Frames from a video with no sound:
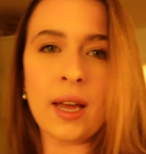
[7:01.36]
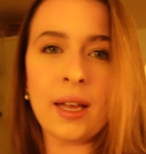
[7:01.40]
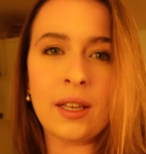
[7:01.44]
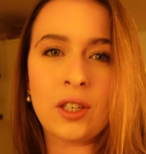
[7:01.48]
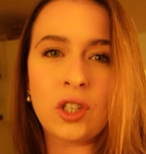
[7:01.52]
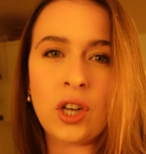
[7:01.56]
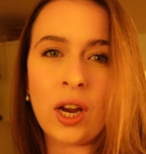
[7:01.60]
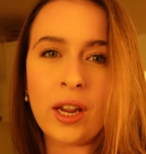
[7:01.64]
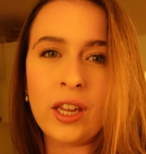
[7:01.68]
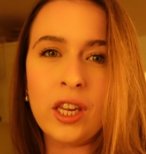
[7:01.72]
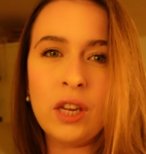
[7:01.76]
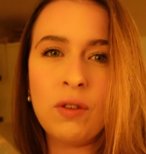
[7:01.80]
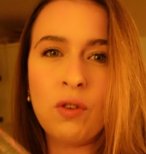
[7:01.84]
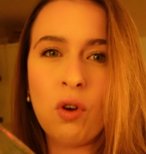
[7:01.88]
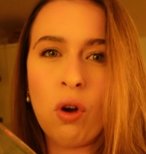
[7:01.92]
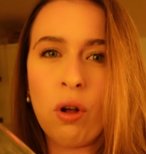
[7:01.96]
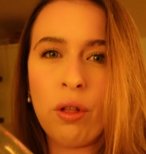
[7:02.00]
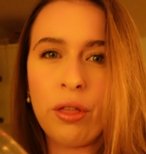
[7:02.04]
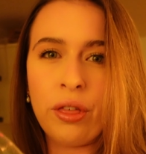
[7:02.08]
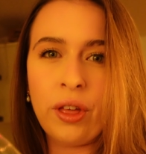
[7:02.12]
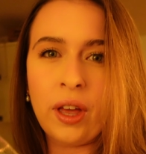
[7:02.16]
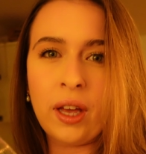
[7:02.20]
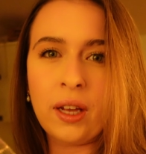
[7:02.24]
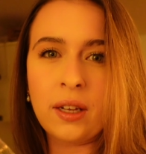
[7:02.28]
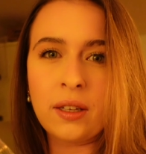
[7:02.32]
it's checking you've got
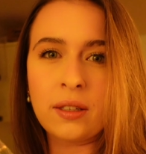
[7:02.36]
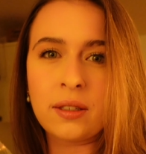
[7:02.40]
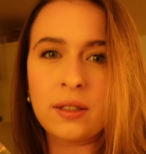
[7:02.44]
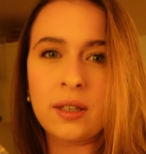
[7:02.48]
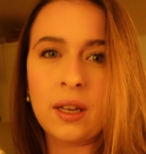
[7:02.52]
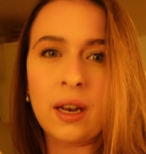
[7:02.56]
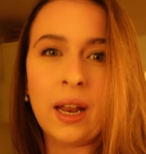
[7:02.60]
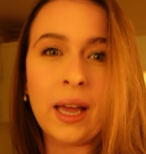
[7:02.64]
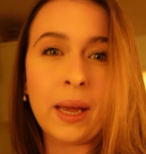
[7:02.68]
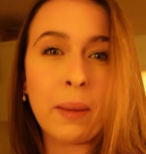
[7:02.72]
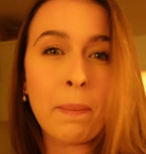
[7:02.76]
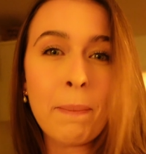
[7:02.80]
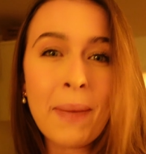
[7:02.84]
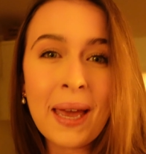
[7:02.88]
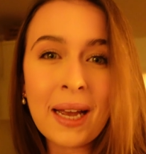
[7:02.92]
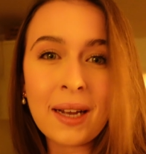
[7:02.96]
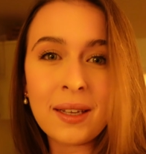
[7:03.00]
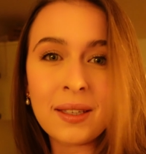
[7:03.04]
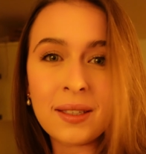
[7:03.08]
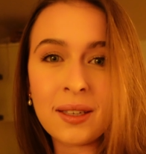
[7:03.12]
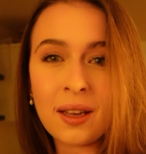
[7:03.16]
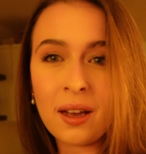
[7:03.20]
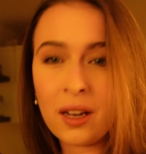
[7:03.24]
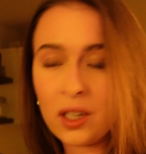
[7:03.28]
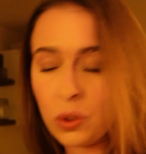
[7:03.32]
things like
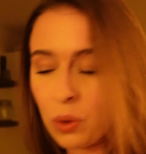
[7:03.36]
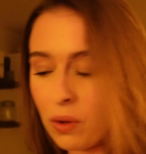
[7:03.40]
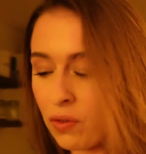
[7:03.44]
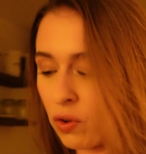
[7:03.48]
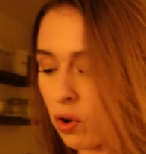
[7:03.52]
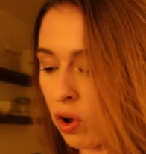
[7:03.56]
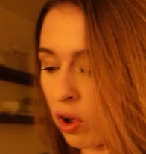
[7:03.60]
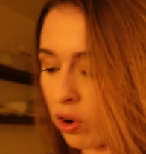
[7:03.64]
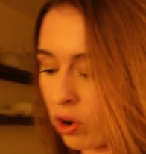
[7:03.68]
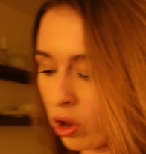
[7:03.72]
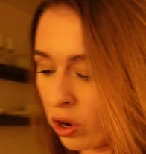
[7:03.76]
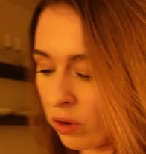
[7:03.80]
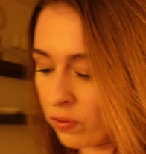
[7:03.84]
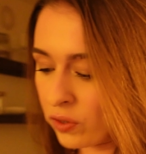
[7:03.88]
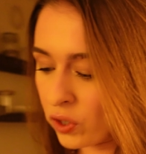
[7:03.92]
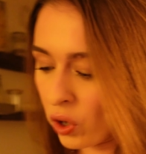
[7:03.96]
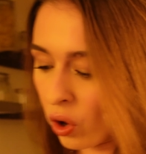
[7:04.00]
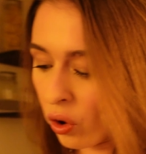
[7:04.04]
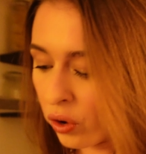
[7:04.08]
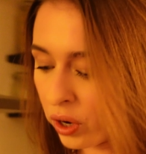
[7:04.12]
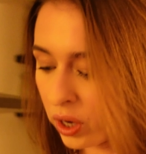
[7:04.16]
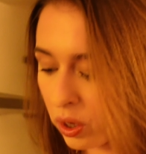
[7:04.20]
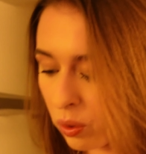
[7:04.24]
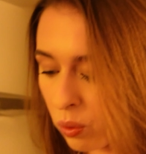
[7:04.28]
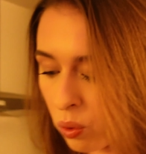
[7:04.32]
mixer, so I've got a load of
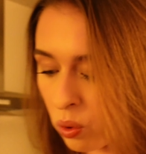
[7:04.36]
tonic